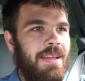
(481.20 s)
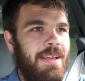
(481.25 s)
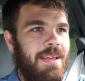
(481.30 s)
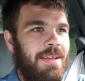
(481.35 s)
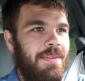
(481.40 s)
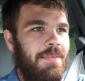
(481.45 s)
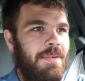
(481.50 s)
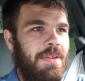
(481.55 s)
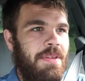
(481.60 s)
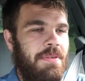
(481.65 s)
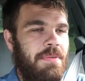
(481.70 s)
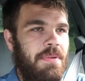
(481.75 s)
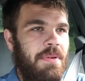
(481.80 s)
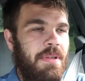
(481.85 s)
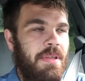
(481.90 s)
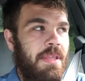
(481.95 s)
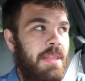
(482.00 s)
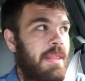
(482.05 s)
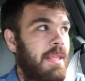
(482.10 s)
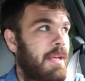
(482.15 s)
when you really
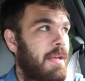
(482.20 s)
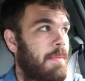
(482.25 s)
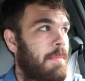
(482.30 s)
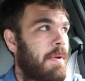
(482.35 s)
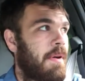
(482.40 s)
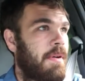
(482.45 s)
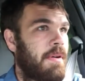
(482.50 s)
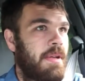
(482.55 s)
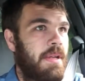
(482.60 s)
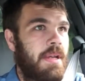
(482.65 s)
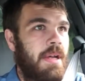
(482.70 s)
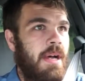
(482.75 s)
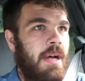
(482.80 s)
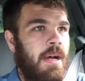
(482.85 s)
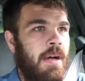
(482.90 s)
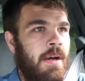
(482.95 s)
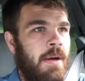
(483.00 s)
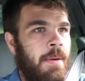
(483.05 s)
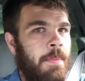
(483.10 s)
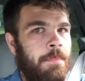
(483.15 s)
think about it.
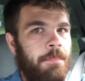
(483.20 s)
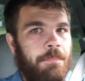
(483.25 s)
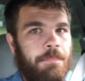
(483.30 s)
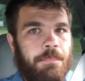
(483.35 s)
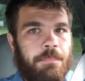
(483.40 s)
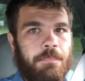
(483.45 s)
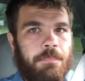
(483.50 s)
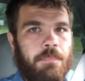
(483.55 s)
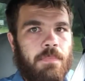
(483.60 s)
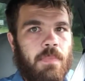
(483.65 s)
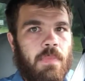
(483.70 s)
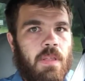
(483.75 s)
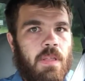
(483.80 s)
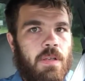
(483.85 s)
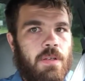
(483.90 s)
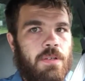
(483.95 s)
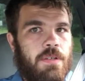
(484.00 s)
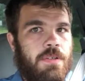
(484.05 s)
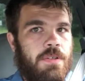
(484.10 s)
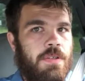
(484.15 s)

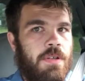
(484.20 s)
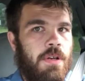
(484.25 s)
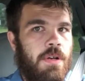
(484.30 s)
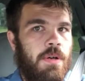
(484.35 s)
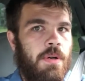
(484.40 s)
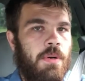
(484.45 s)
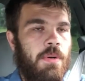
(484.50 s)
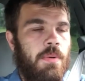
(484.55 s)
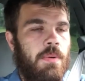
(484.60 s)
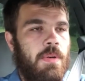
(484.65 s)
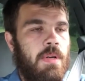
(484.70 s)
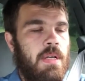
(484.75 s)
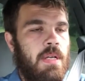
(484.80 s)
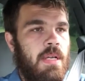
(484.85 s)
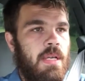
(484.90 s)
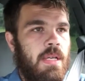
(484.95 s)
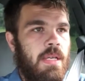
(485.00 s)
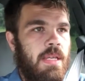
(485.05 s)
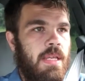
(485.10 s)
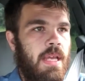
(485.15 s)
So
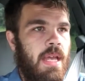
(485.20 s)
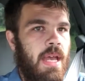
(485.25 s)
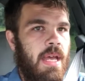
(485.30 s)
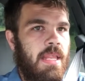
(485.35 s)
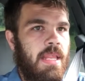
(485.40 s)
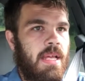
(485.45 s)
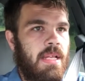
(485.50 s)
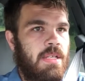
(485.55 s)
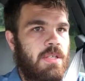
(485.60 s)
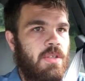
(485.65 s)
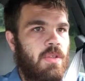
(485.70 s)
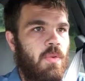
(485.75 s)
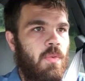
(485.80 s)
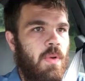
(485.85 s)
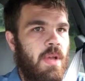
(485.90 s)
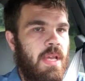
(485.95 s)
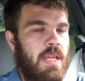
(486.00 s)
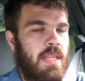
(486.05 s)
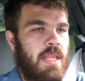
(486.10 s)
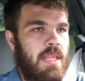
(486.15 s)
yeah, that's the way
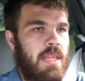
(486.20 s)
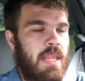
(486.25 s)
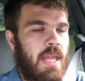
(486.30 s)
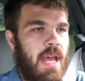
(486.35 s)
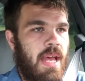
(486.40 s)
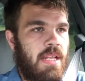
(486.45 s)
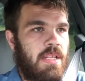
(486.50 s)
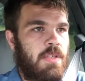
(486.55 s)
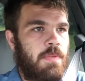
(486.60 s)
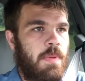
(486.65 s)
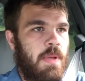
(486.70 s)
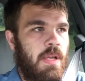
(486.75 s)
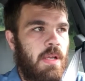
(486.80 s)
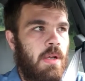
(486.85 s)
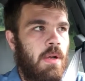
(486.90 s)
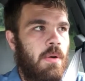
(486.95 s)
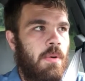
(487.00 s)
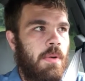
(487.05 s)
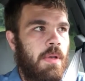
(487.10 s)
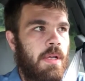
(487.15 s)
that that's been
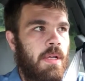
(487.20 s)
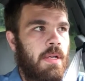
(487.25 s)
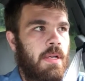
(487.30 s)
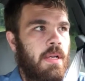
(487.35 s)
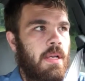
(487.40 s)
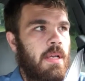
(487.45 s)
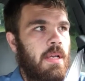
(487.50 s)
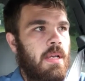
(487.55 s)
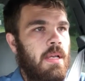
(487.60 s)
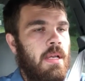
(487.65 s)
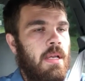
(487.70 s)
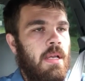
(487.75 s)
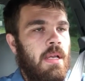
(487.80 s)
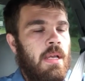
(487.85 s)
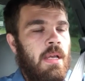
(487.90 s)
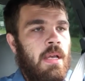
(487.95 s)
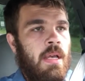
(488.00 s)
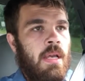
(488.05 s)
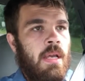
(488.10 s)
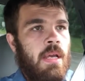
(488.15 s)
going.
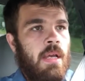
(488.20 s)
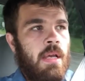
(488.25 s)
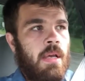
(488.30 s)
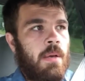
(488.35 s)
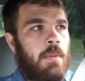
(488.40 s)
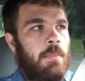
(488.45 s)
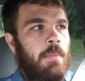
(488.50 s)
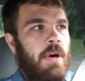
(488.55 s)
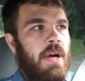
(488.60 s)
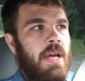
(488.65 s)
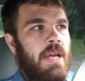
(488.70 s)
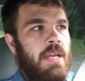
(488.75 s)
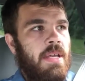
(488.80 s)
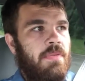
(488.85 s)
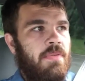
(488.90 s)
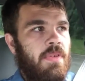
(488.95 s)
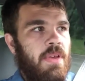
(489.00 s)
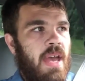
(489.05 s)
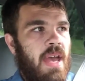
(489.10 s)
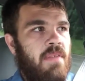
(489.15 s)
But if you
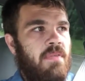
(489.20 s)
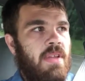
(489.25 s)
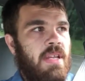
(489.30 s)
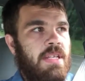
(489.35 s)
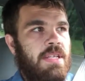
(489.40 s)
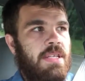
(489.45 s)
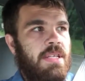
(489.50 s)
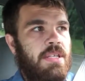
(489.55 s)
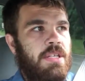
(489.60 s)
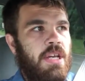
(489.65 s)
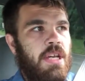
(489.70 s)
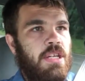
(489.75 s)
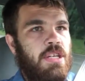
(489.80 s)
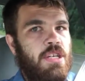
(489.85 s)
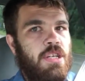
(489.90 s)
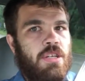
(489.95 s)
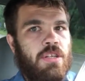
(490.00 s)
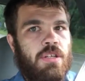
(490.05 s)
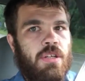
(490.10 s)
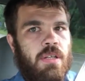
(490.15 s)
have any
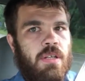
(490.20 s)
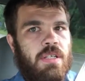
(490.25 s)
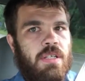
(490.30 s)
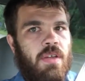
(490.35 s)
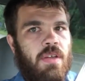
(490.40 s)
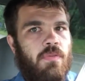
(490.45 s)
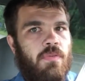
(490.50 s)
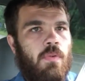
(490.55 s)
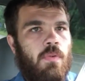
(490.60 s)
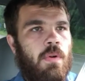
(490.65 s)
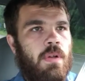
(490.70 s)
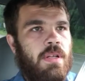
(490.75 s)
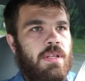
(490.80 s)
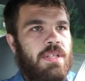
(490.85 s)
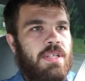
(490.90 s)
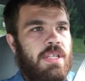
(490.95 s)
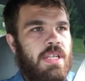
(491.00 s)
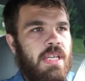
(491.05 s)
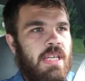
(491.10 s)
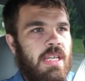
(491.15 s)
suggestions on stuff you want to
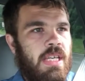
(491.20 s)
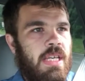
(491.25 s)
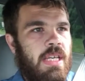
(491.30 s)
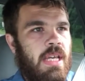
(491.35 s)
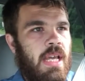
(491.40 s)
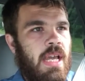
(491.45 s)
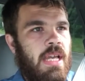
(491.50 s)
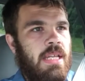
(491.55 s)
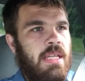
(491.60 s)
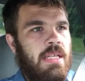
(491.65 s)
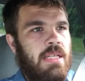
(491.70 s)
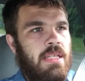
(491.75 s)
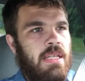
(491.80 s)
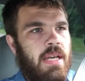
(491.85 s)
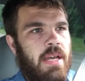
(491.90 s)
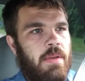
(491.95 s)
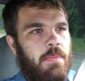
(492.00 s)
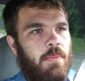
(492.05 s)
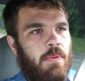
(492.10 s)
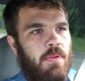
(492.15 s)
see, any
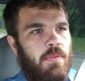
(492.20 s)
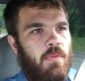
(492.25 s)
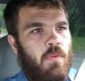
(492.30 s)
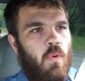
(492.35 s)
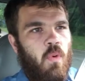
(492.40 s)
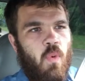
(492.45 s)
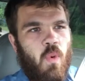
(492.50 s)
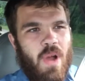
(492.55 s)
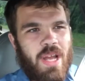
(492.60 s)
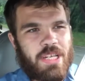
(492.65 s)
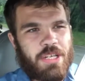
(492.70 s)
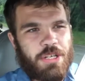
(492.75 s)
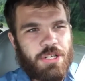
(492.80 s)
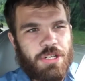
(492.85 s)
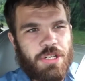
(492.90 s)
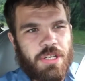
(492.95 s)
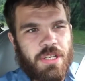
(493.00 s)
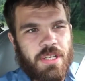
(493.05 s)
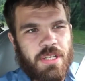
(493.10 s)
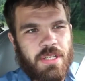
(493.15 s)
type of
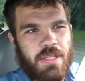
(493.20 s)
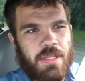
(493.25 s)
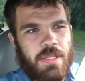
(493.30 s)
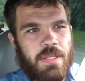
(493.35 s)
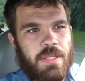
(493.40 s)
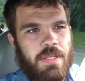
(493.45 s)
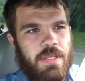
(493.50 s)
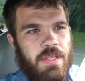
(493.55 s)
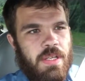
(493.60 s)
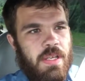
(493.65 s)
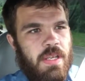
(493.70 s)
questions,